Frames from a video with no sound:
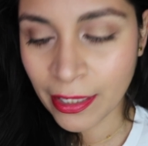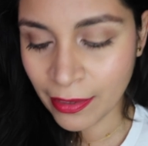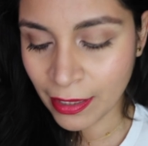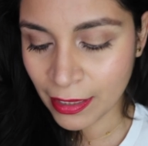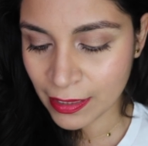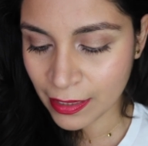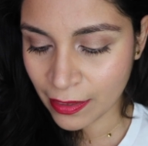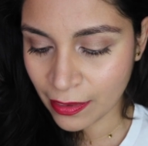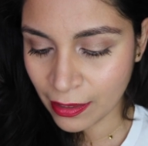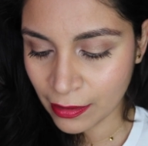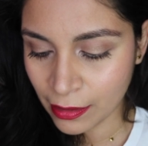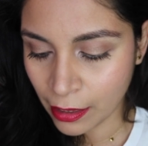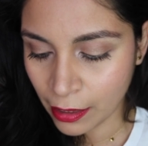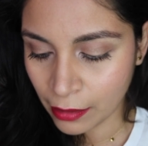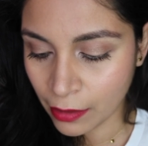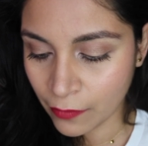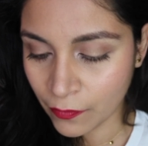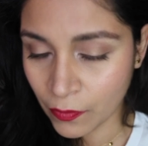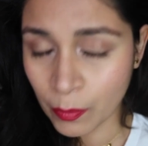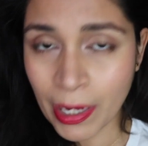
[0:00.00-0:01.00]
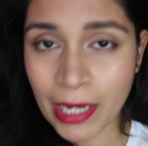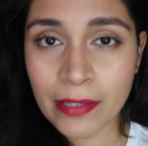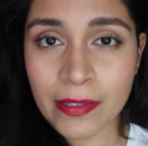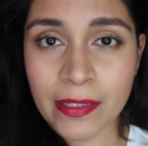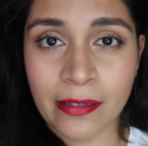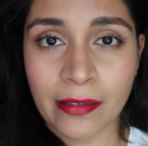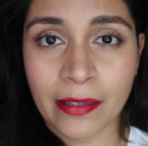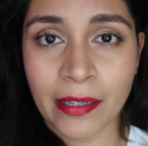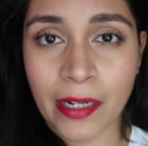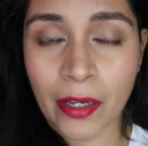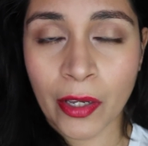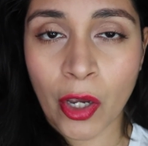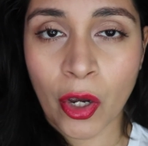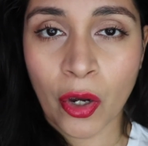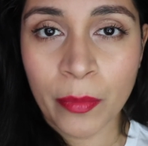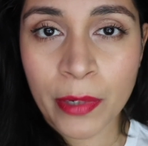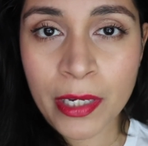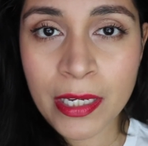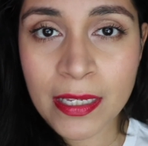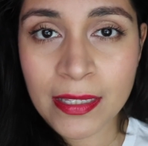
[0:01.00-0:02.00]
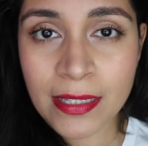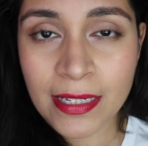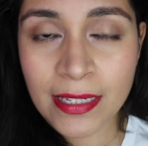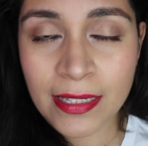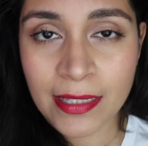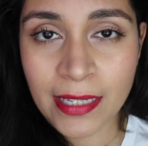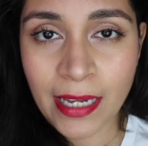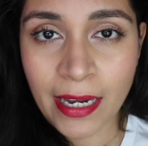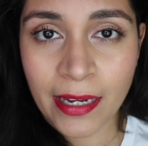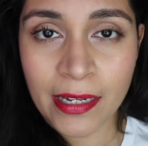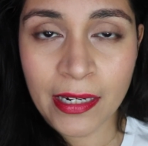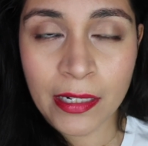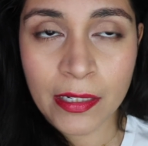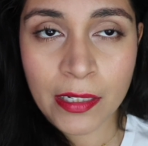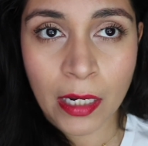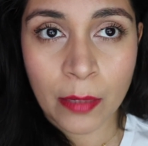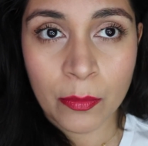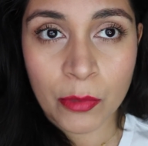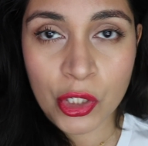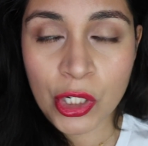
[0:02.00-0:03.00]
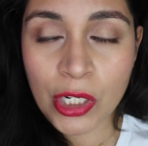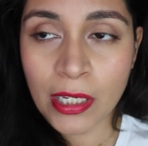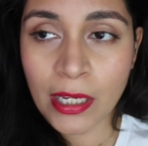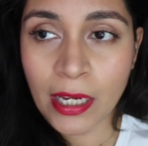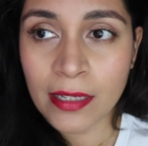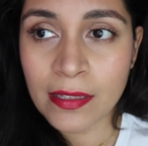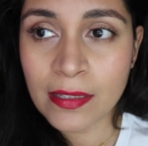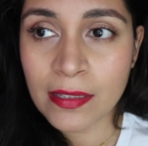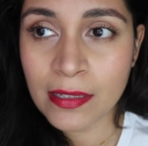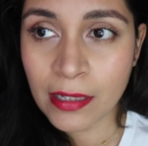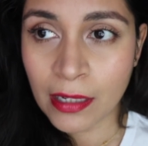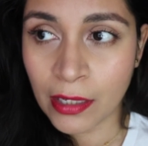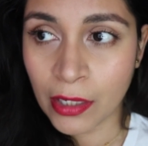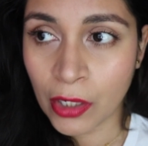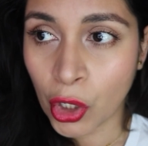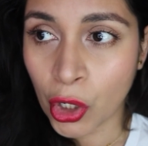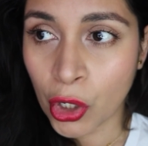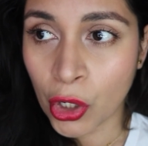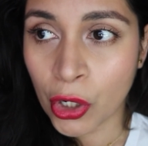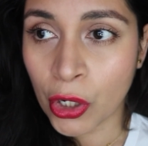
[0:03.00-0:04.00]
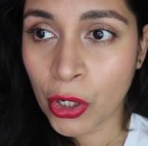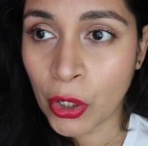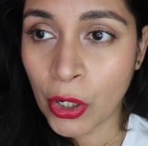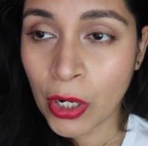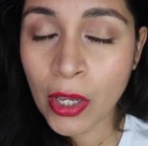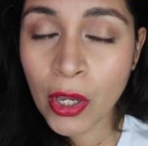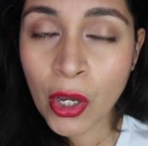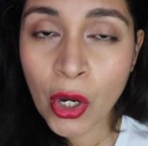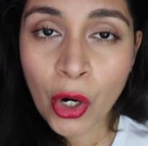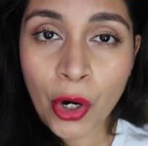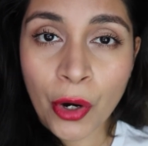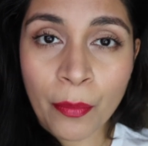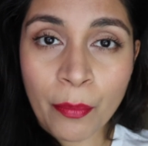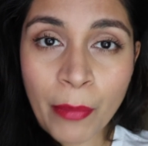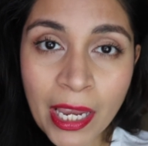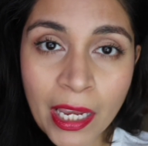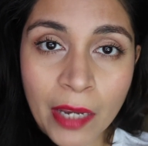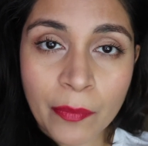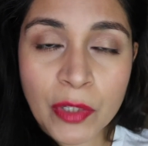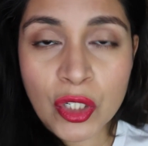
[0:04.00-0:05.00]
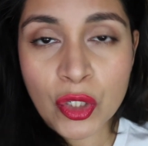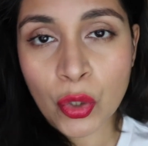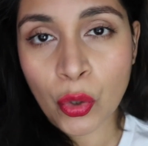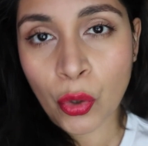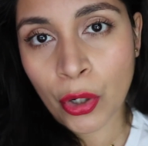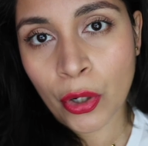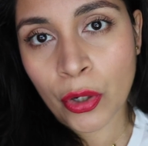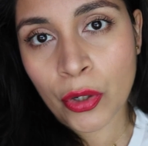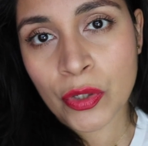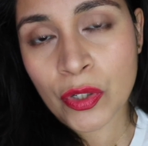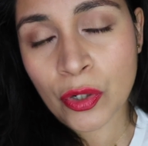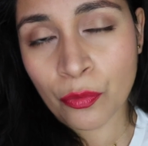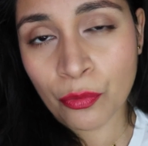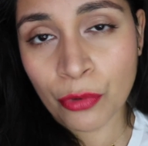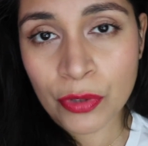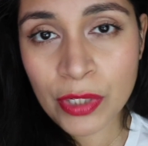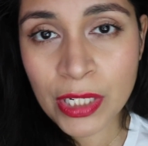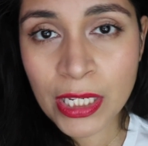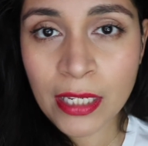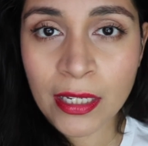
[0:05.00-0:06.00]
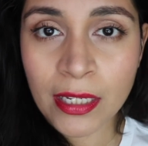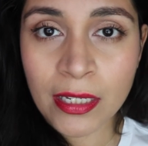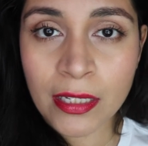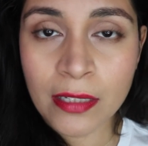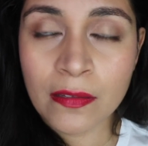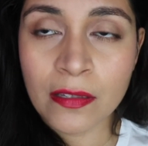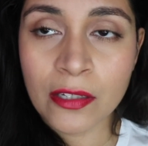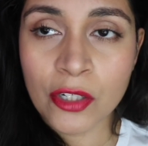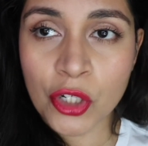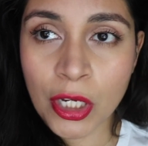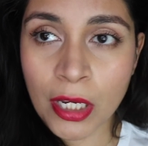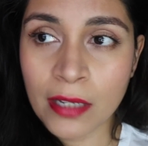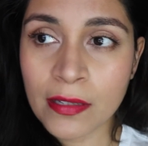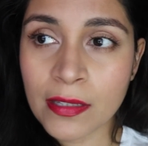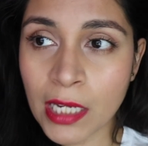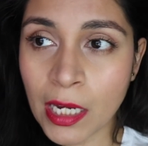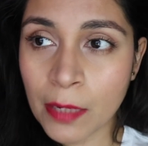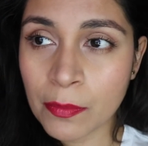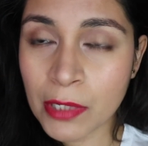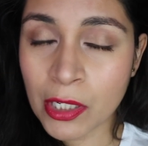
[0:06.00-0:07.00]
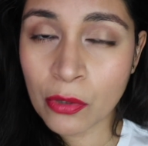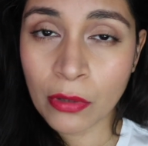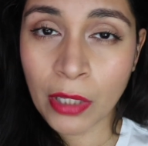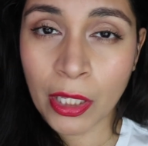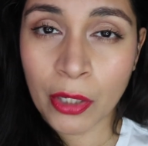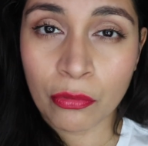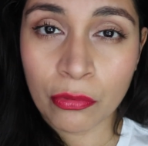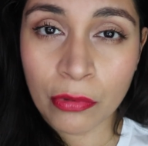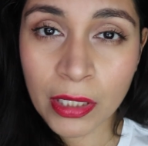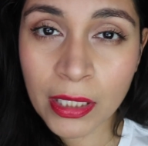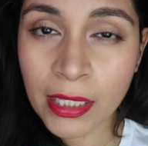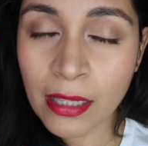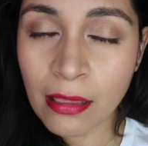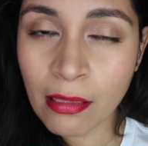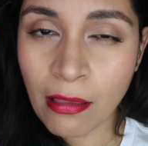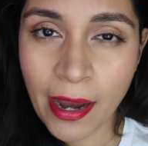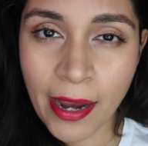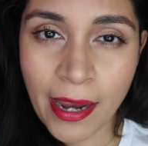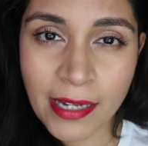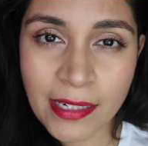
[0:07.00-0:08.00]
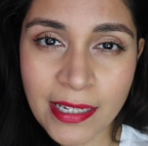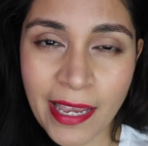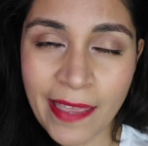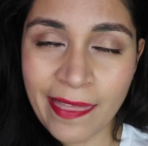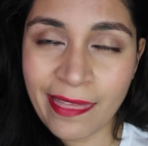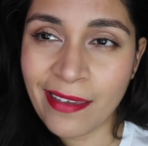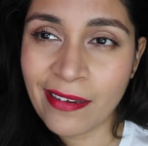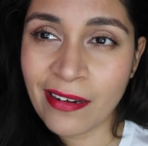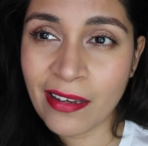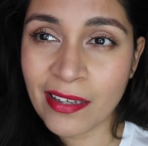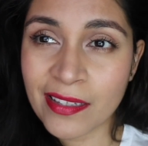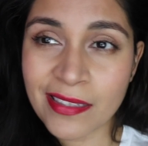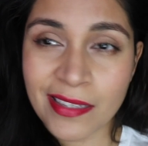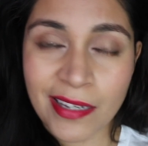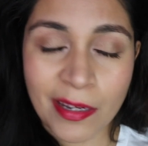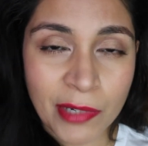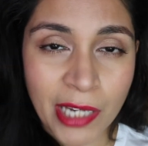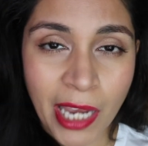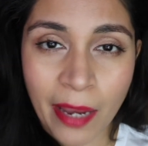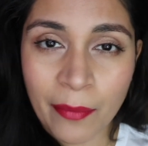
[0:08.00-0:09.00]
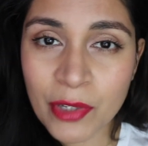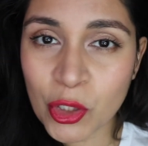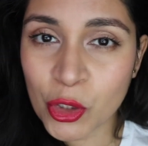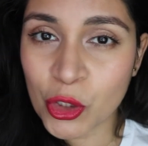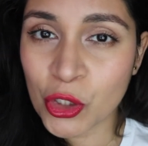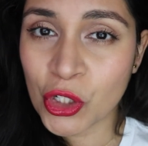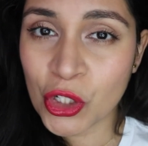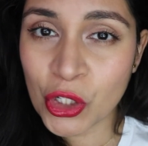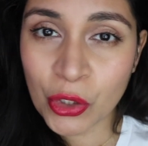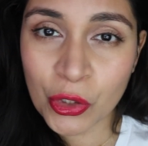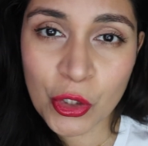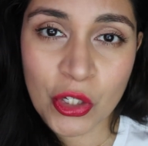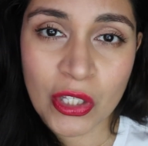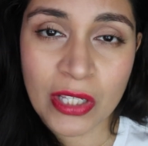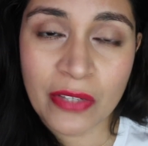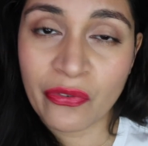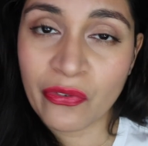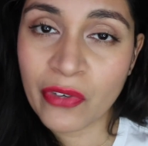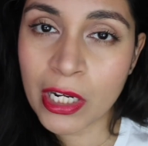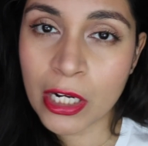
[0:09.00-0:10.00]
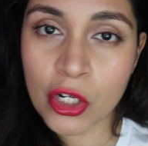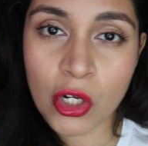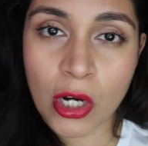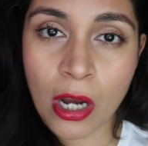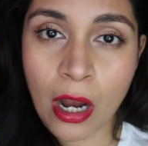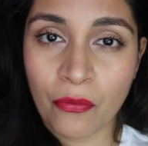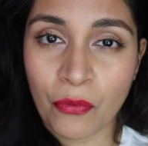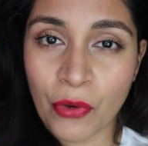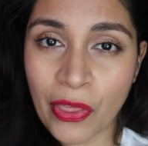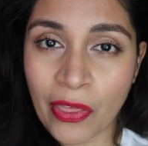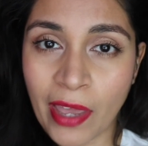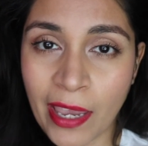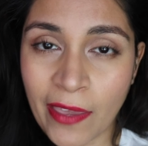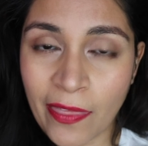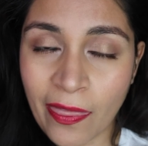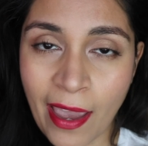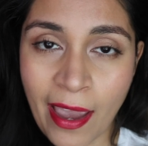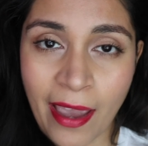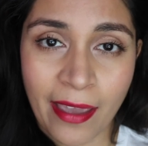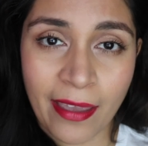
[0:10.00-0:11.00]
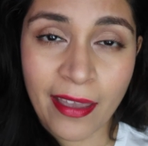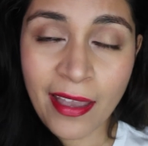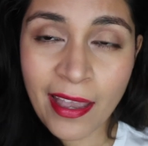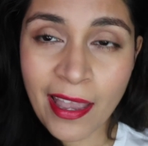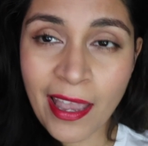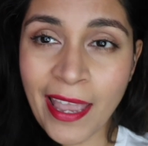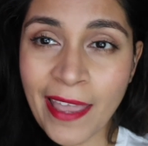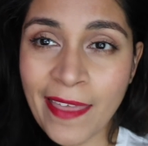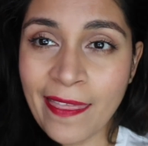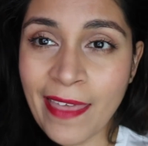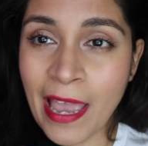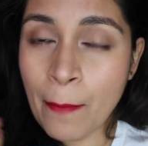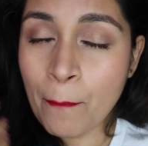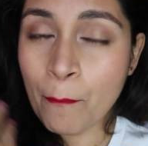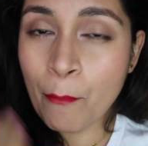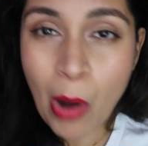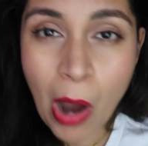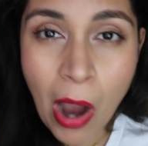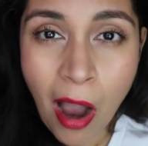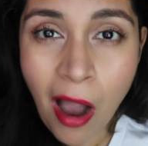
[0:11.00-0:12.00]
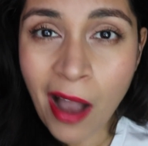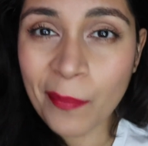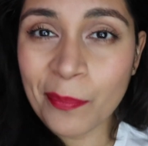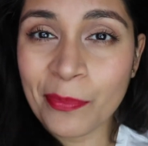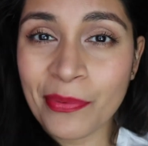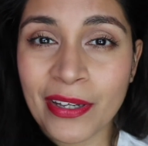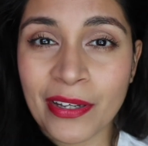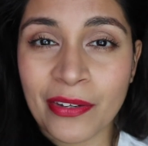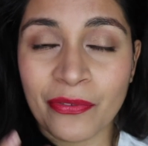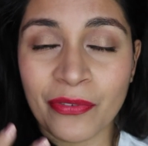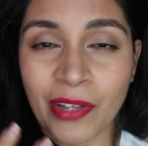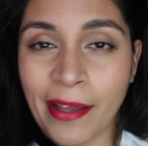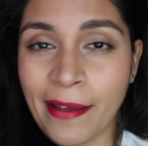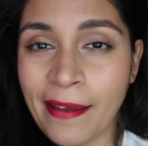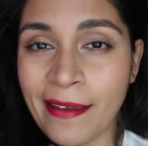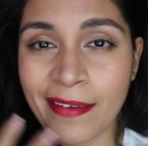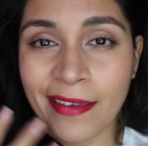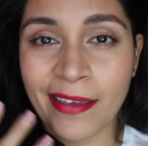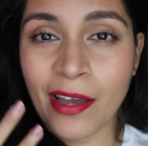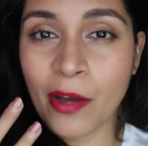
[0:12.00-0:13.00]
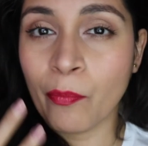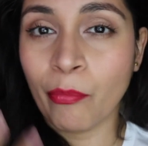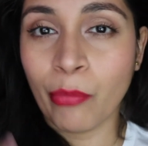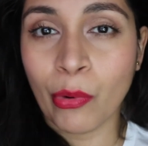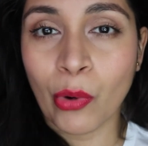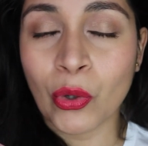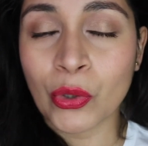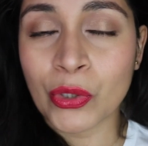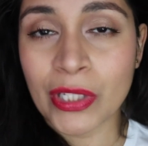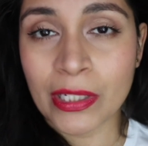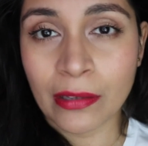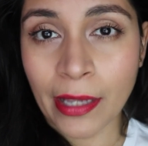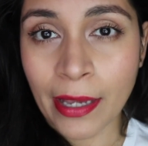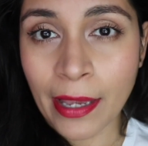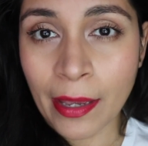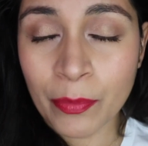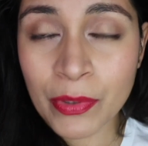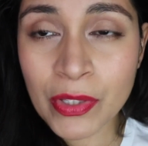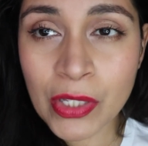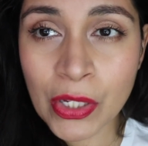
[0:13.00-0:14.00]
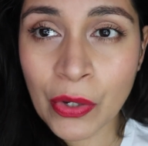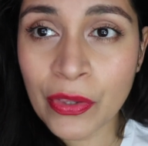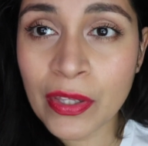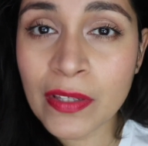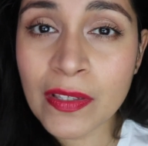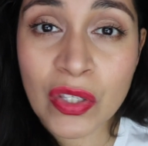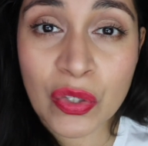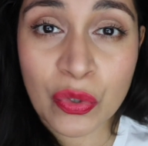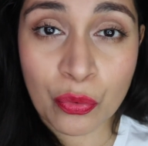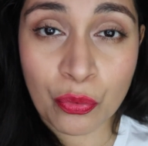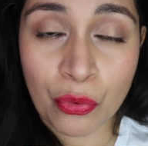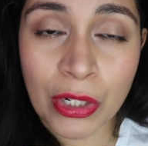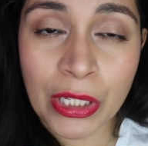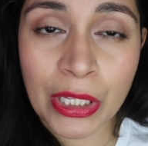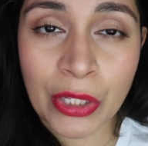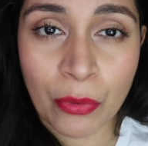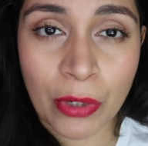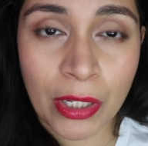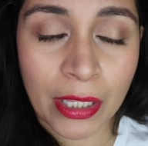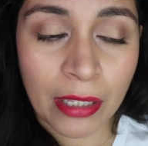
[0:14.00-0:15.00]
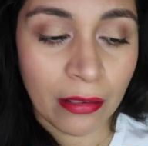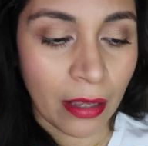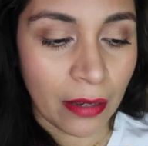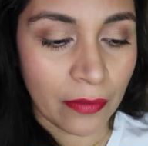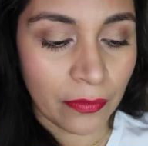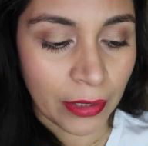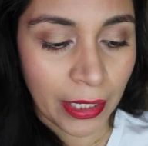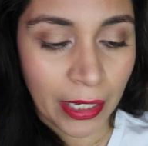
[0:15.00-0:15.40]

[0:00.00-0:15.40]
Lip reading: And that's the thing that I love about Selena Gomez, is that anytime she has done her makeup tutorials or routines, she has kept it like really light, and then sometimes she'll just finish off with like that pop of like a bold lip. So this is really, really lovely.